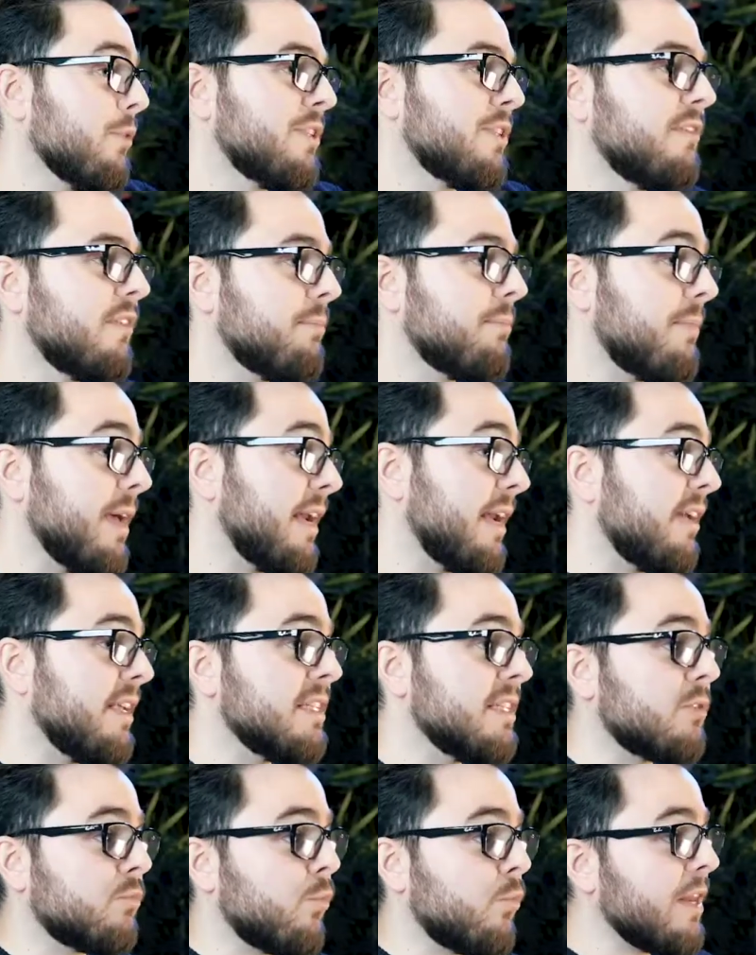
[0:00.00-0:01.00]
what's even better
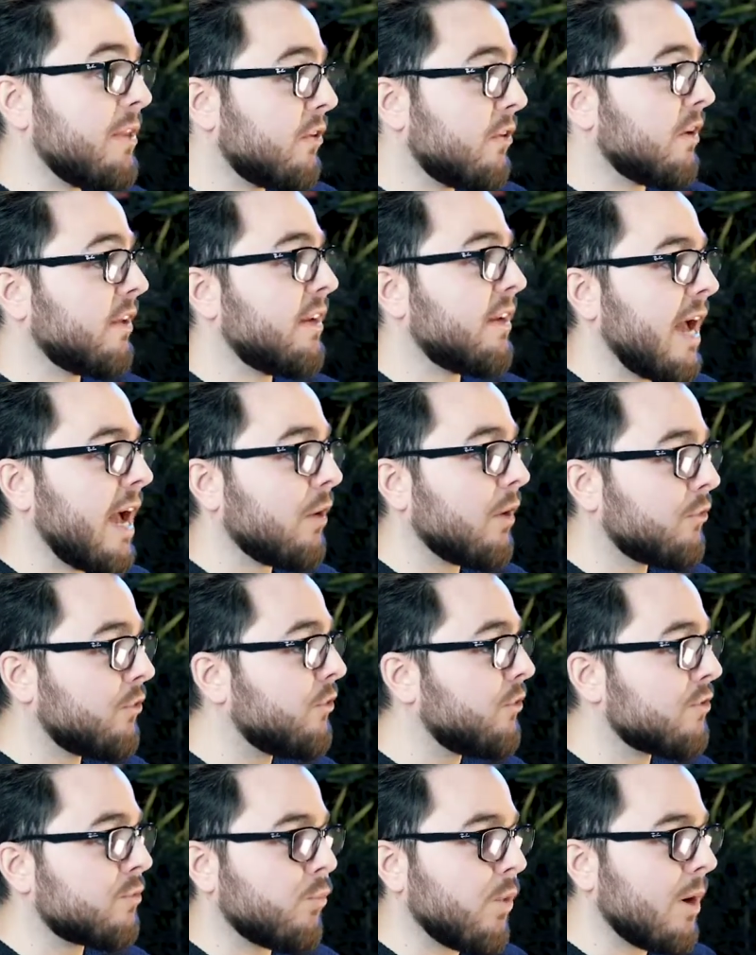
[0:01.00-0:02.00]
is when you learn how to
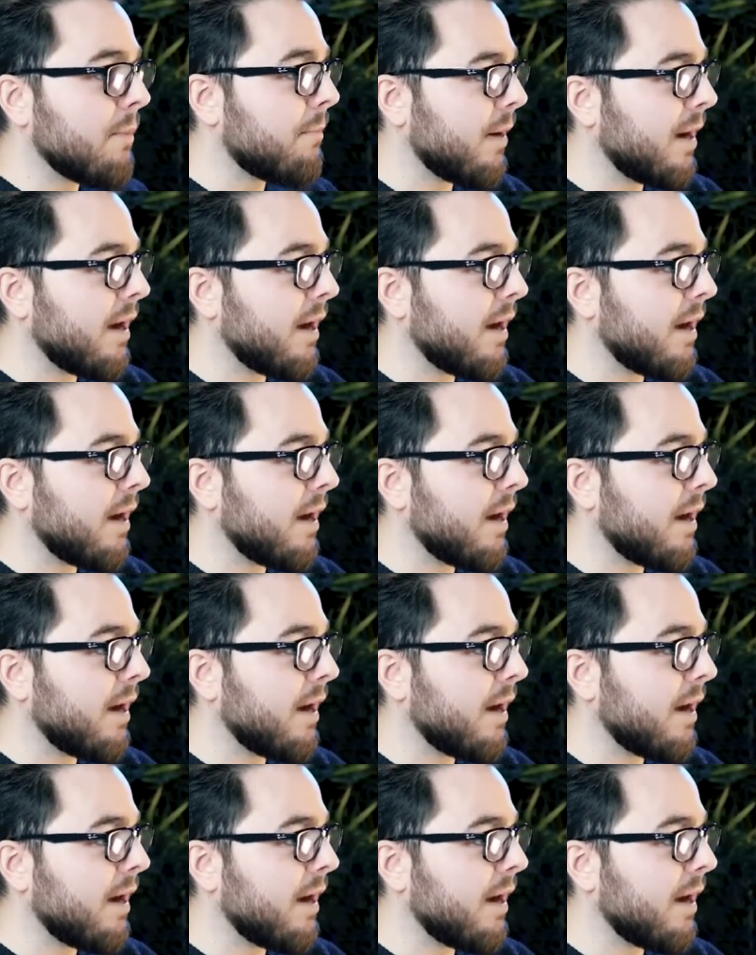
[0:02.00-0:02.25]
use one